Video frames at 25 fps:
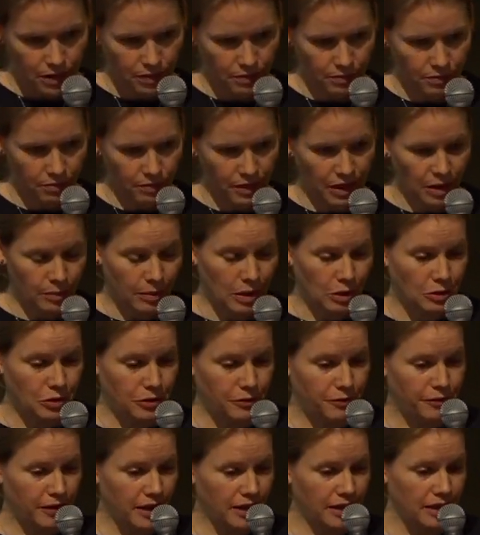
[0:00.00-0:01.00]
The
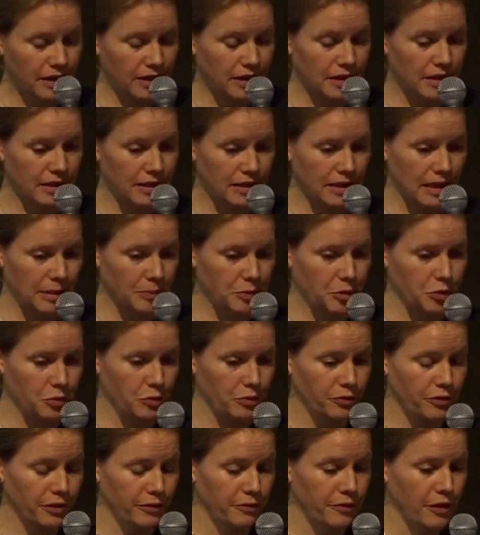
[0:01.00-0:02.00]
amount of funding is up
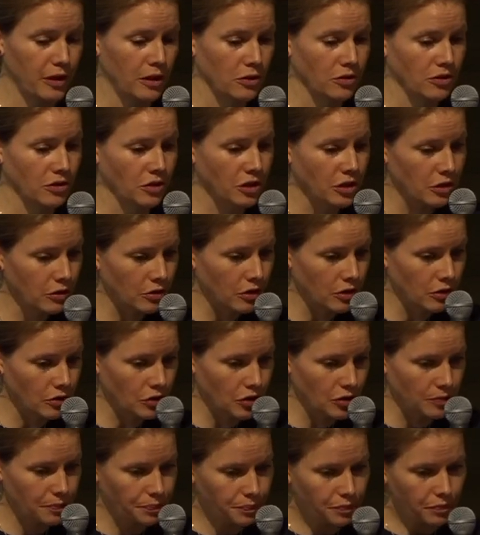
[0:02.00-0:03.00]
to 5,000
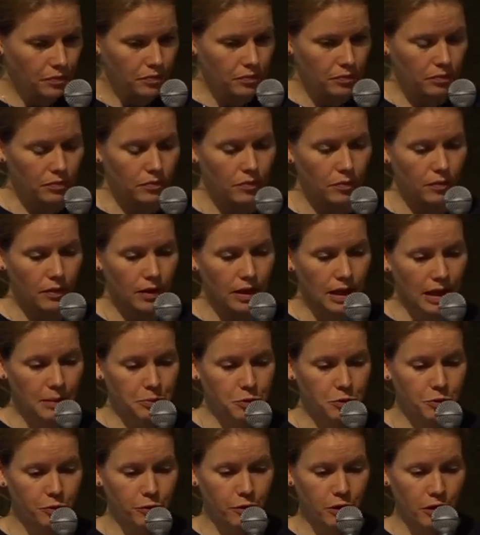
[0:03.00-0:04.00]
euros,
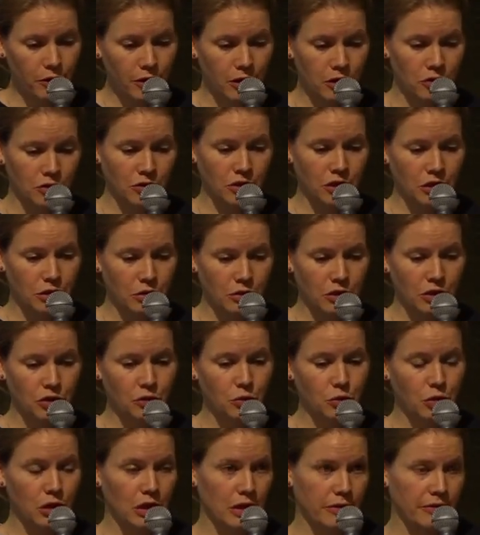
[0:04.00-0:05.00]
up to 4,000
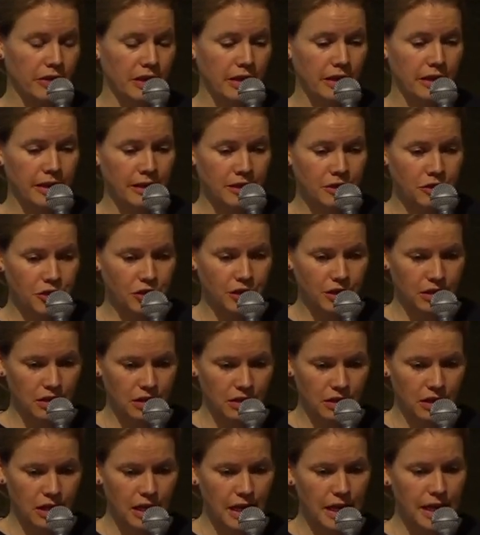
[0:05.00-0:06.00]
euros to cover
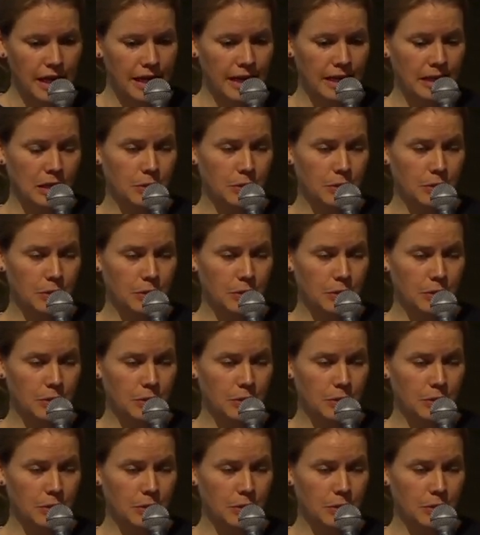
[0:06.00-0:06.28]
additional